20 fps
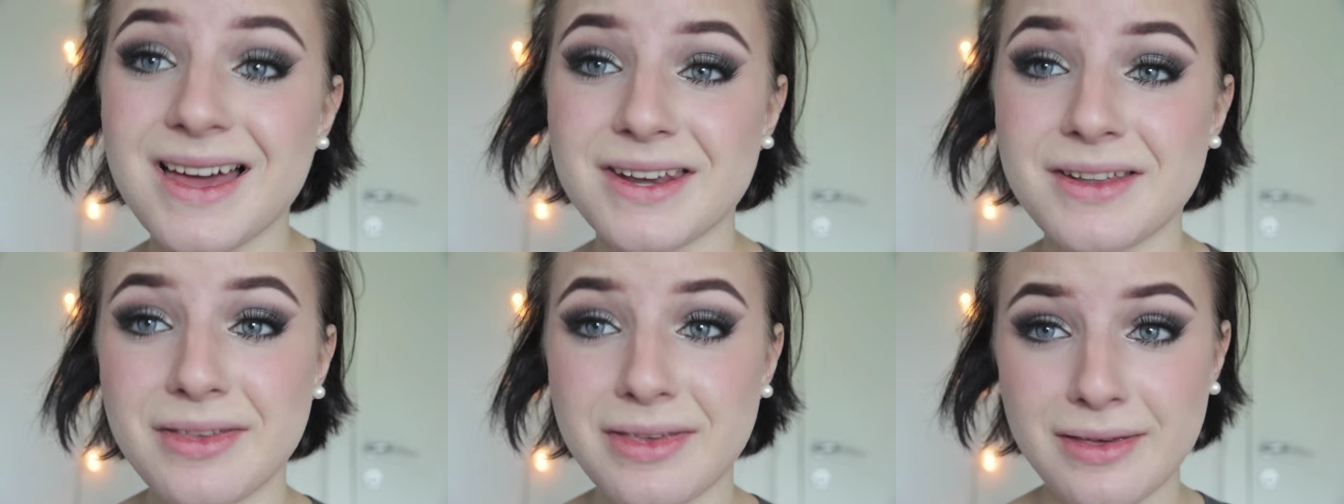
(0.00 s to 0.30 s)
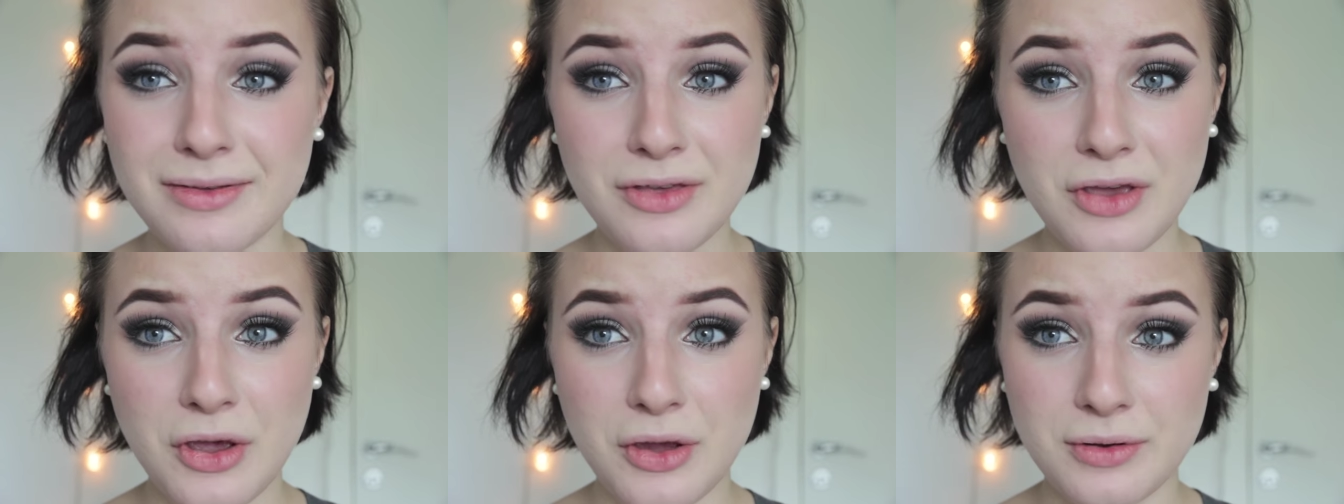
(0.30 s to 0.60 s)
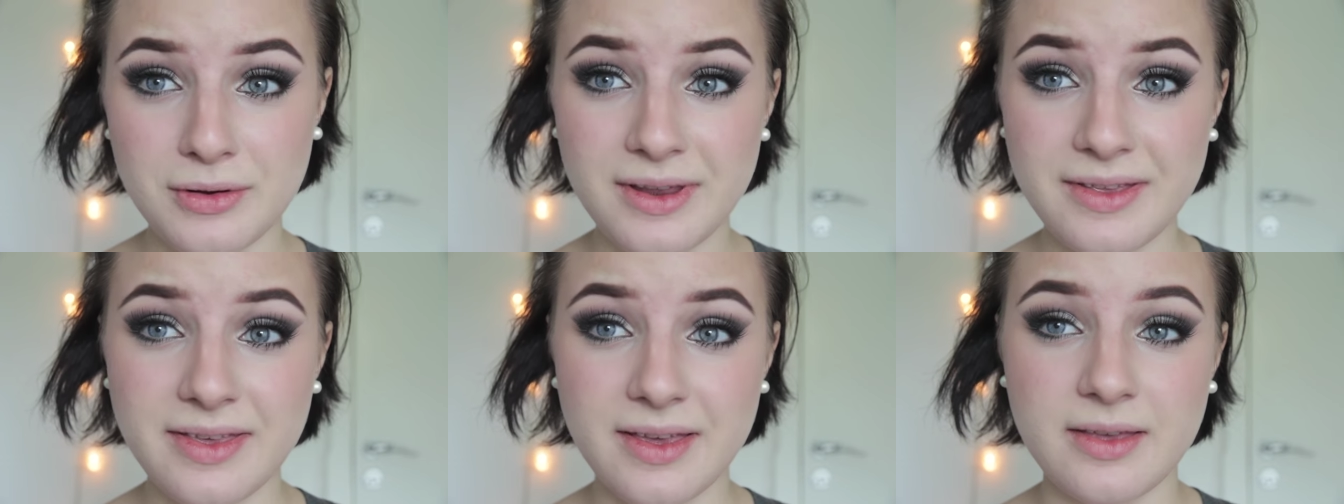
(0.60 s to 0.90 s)
And I think the
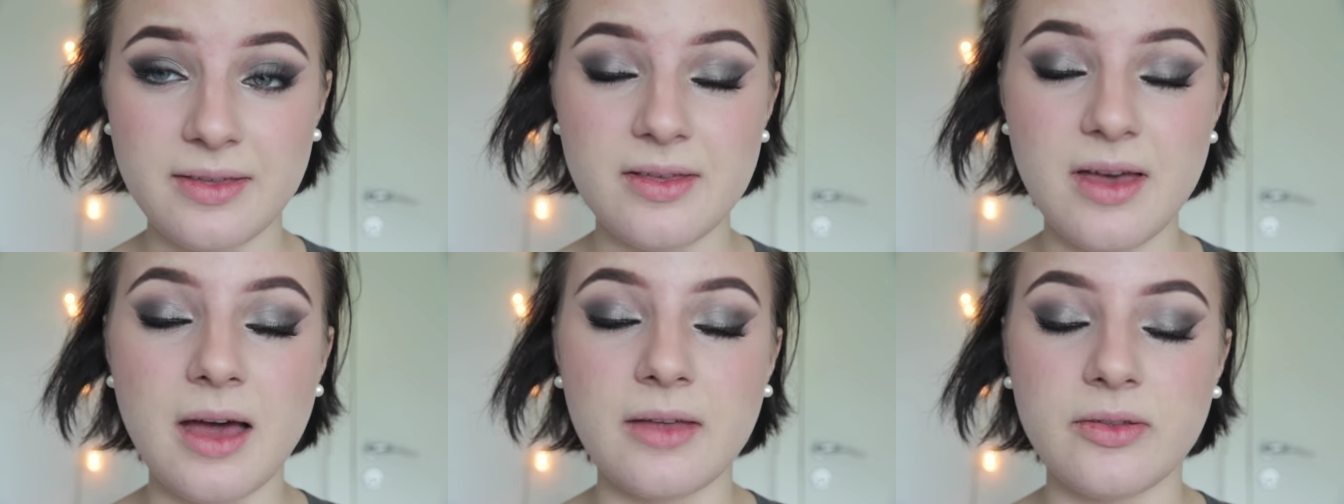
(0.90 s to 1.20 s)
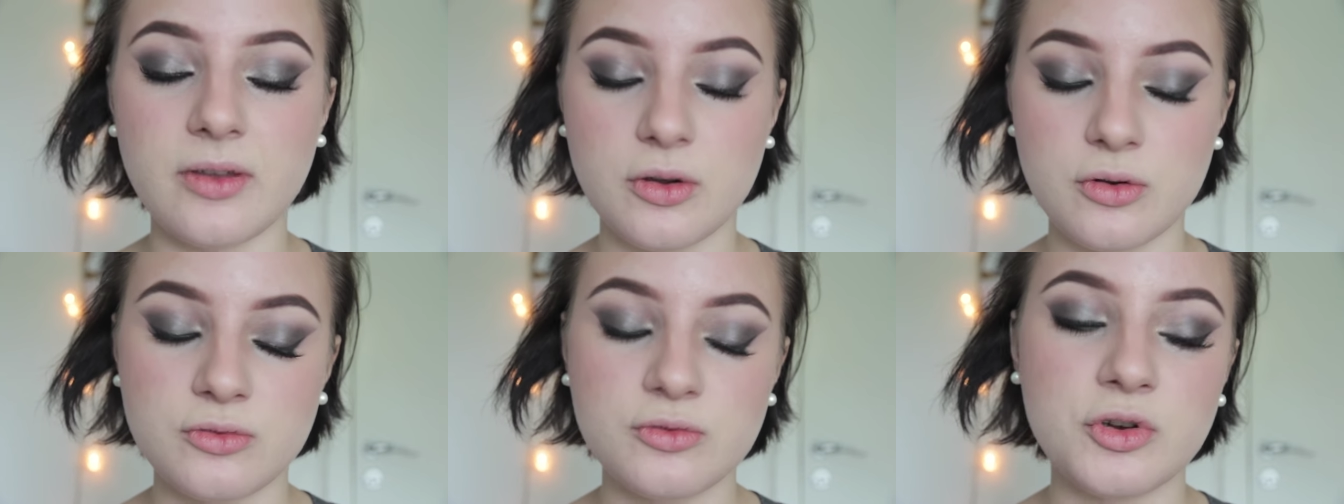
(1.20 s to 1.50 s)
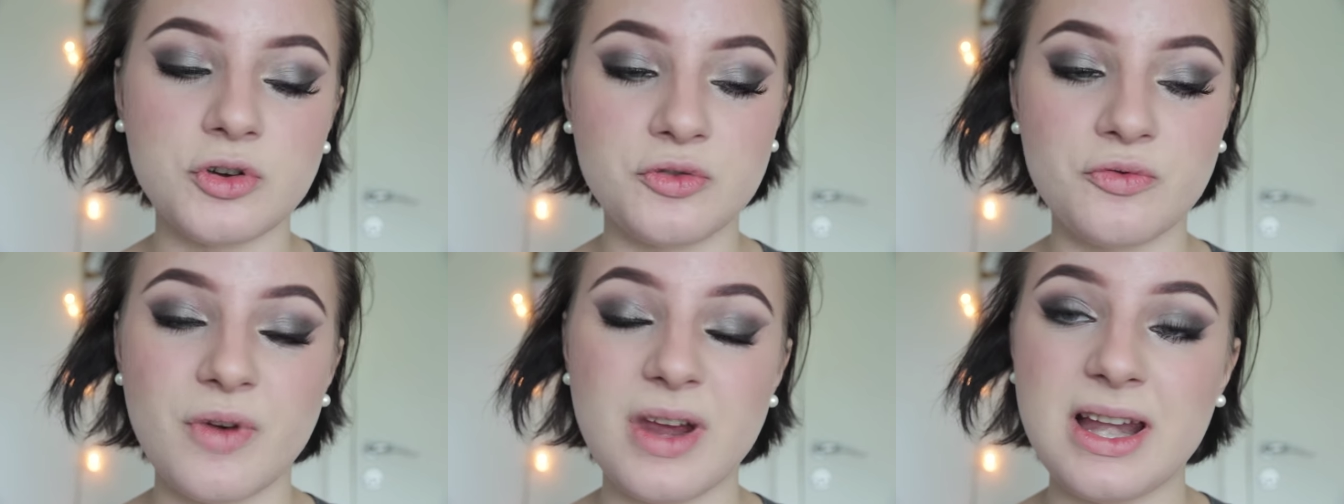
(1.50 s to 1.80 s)
only thing that
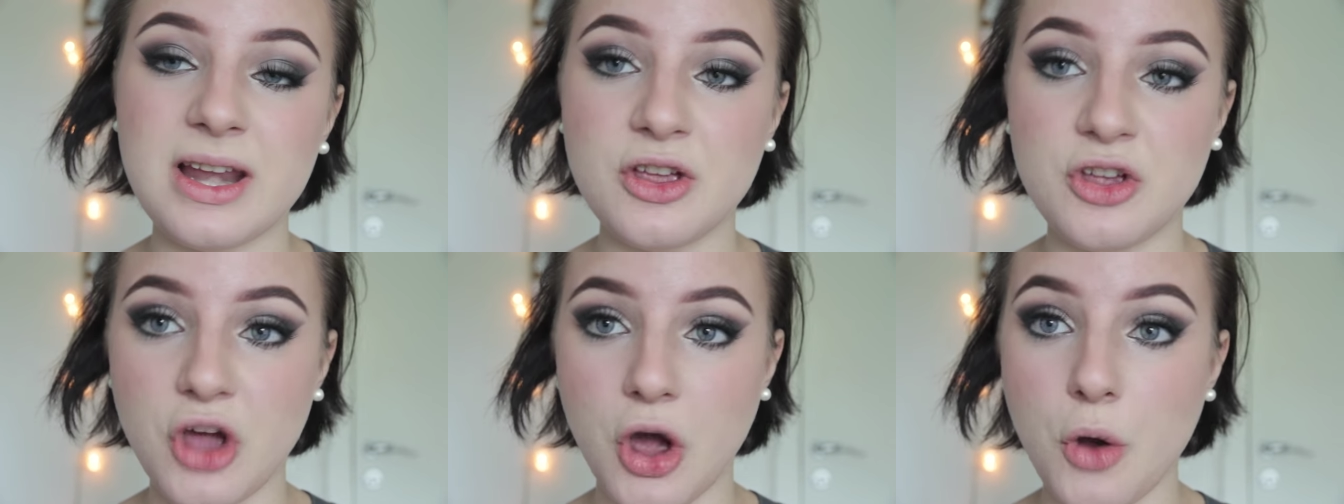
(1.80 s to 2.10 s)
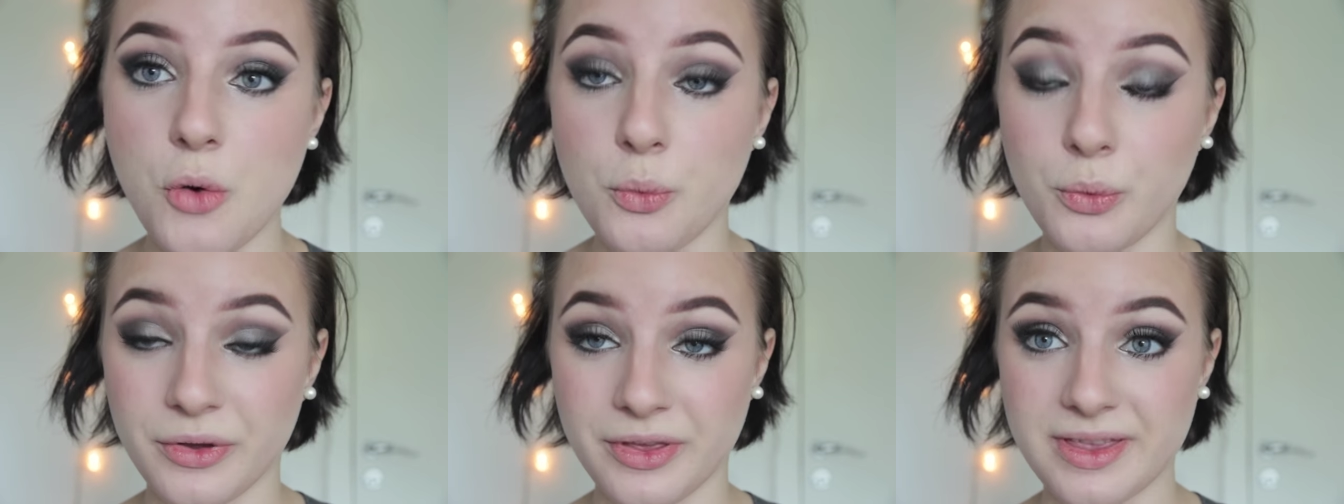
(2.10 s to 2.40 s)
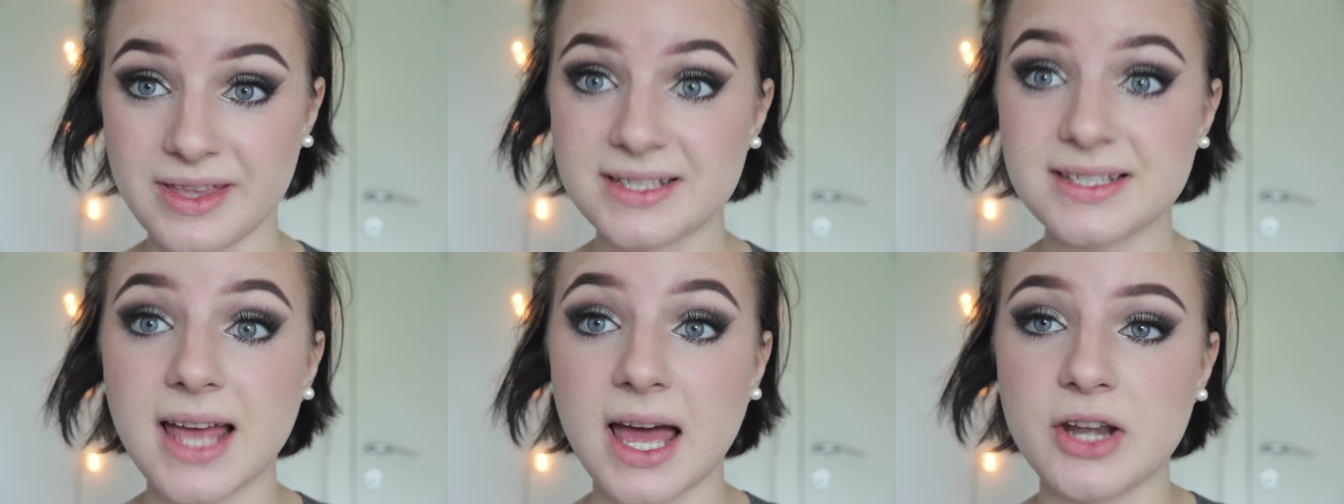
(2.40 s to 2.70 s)
could really go with
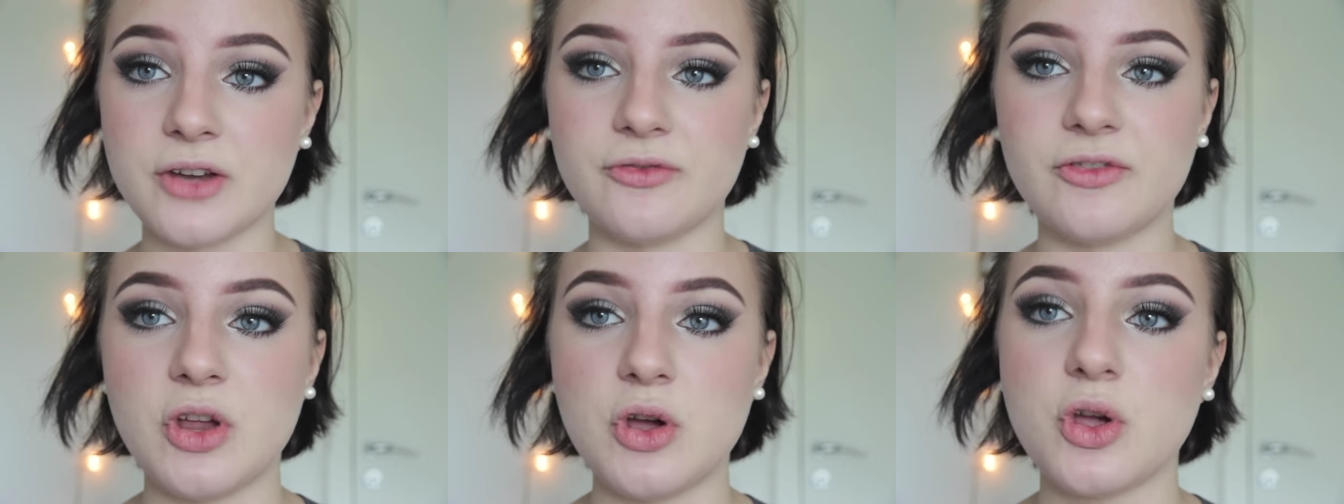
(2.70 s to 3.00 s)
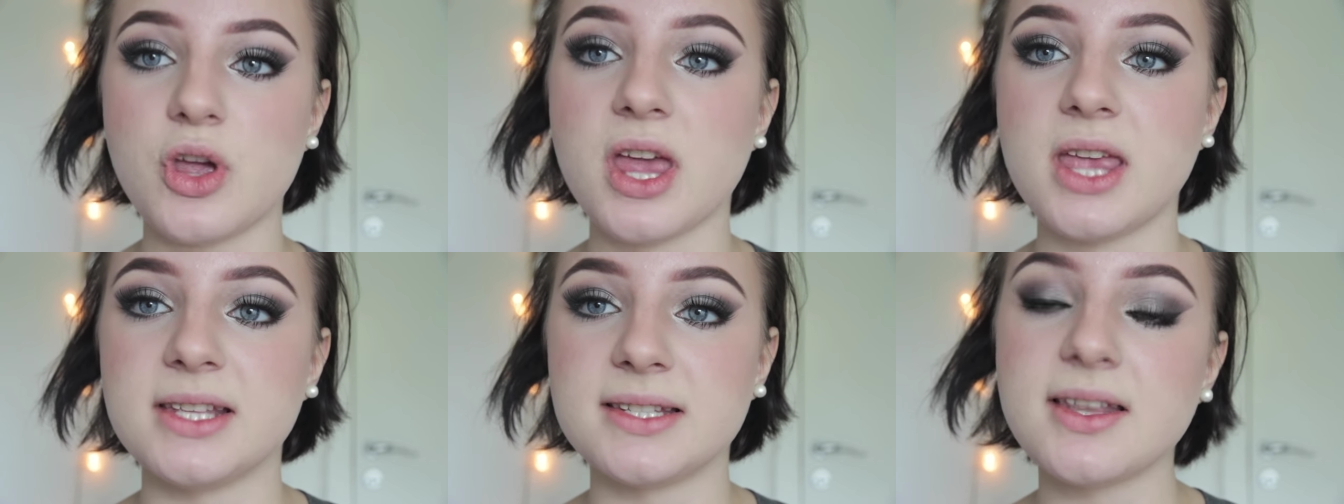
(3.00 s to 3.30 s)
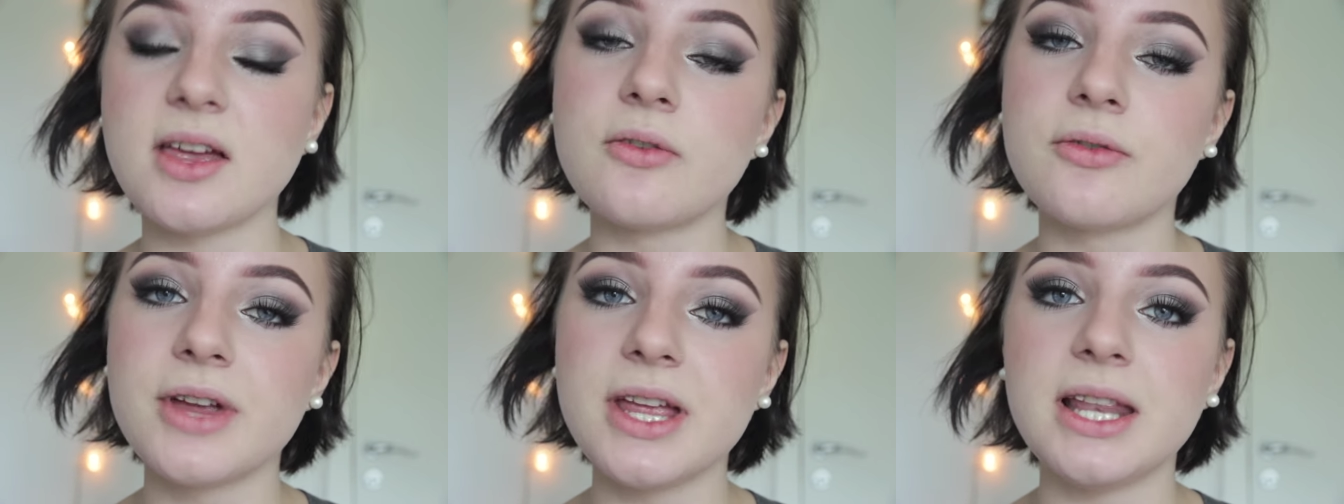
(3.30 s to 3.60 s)
this kind of look
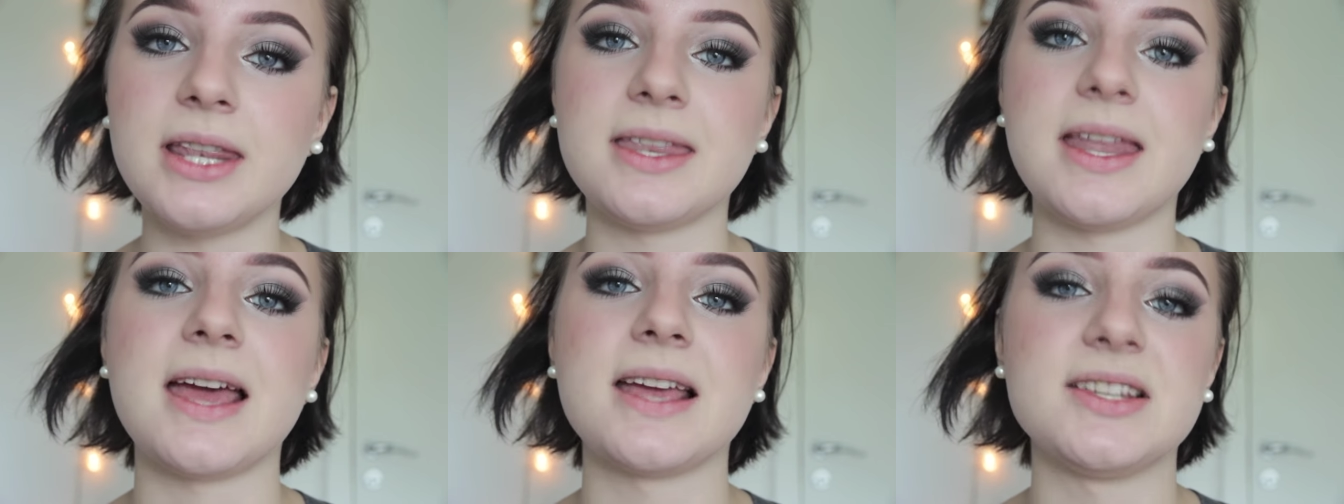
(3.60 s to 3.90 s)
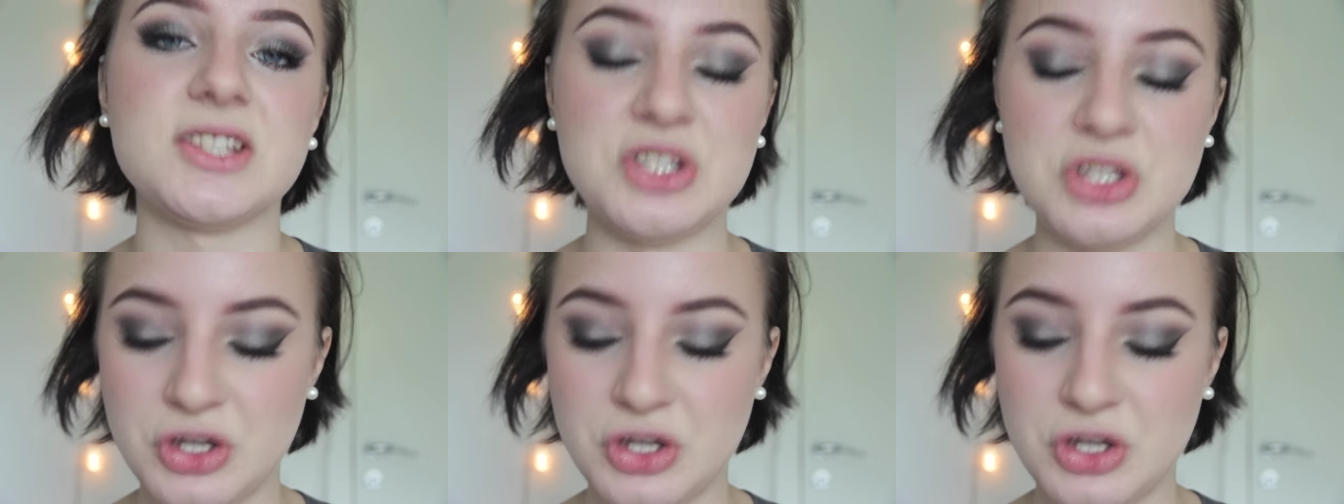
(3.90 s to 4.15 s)
is a really nice